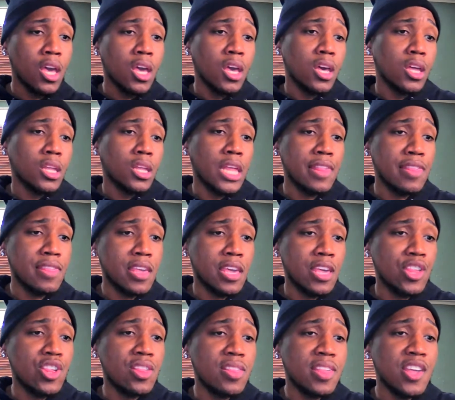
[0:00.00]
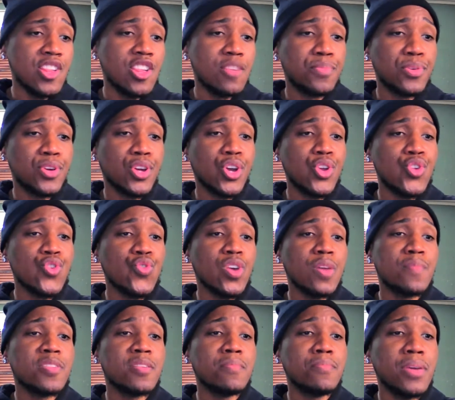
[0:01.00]
let's see. She said she put her
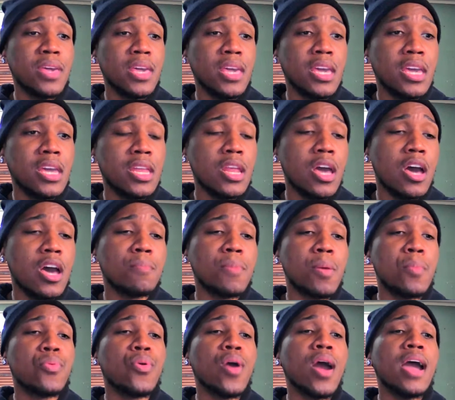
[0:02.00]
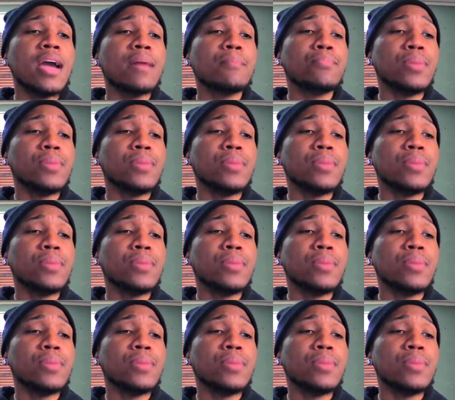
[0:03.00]
dreams of being um, a broad,